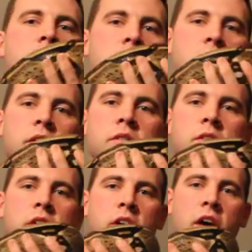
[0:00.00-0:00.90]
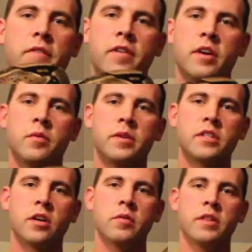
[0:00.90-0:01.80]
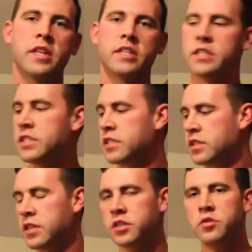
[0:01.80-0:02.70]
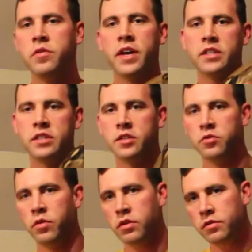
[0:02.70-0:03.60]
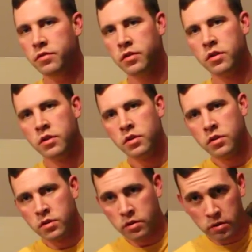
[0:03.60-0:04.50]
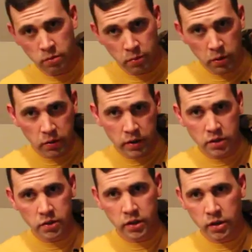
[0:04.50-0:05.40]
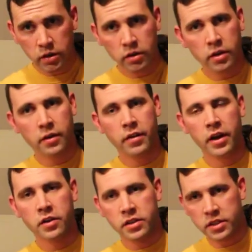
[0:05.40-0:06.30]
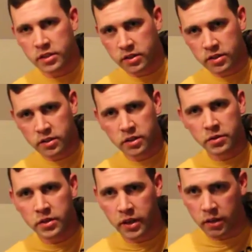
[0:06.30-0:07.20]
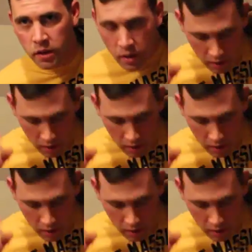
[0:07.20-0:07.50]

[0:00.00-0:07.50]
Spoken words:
so I figured we'd start with this. This is a 2012 boa constrictor. I've had her since she was a